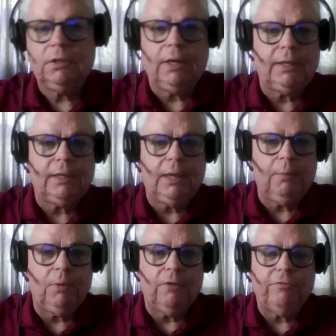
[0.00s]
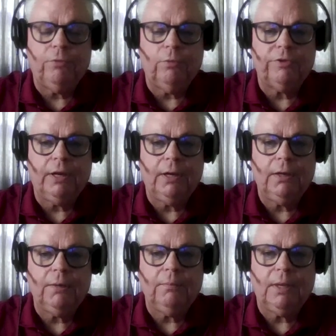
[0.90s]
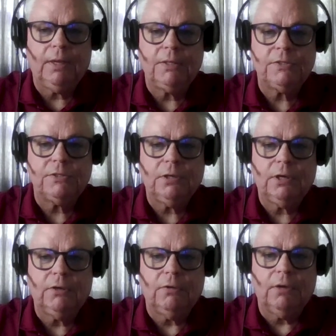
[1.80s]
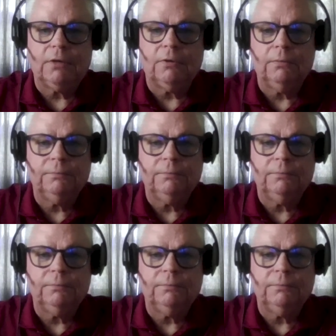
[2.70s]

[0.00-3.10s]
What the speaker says: I came on full-time as the training director.